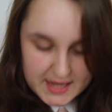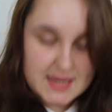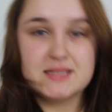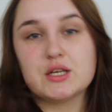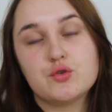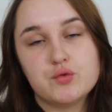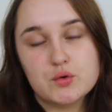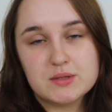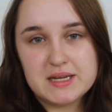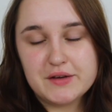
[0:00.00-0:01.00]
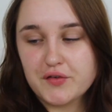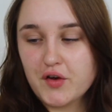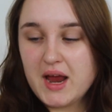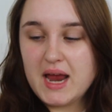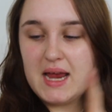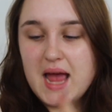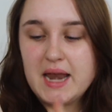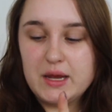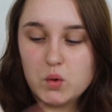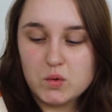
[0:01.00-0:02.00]
It is cruelty free,
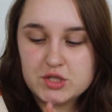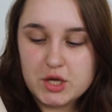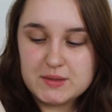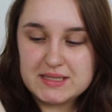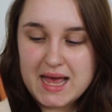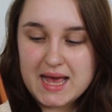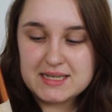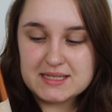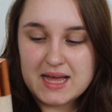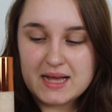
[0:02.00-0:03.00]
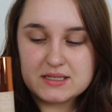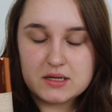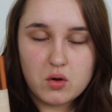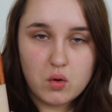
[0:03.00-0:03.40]
and it also said that